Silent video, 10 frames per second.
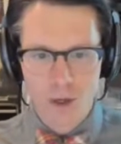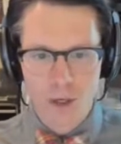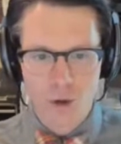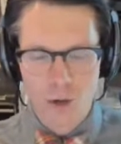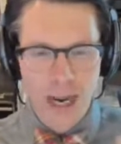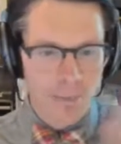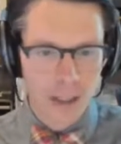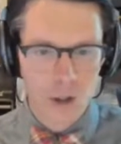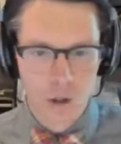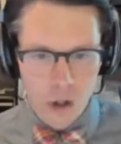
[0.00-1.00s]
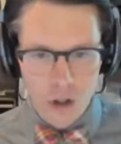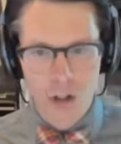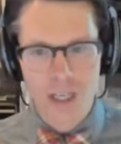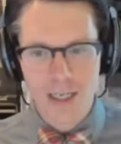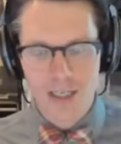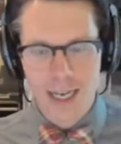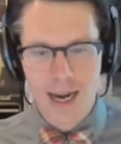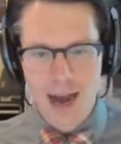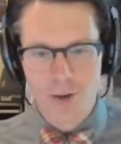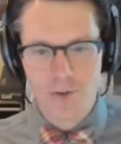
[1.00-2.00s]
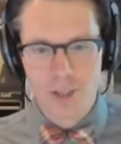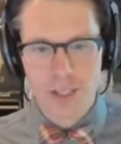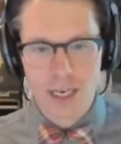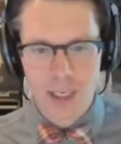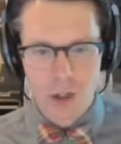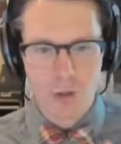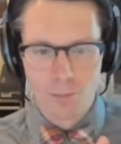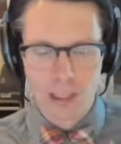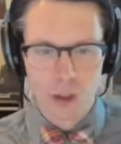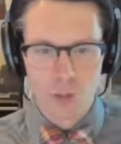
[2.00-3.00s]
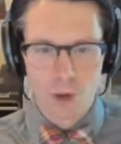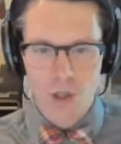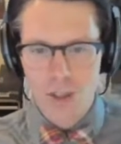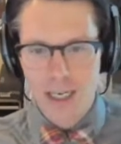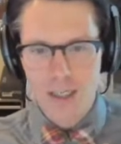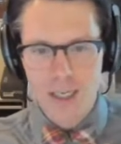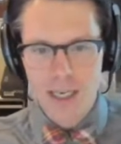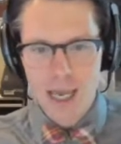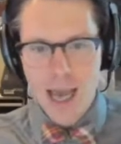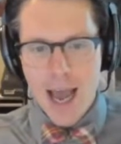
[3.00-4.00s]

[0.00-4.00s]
we're going to create a much larger data set out of this initial, much smaller data set,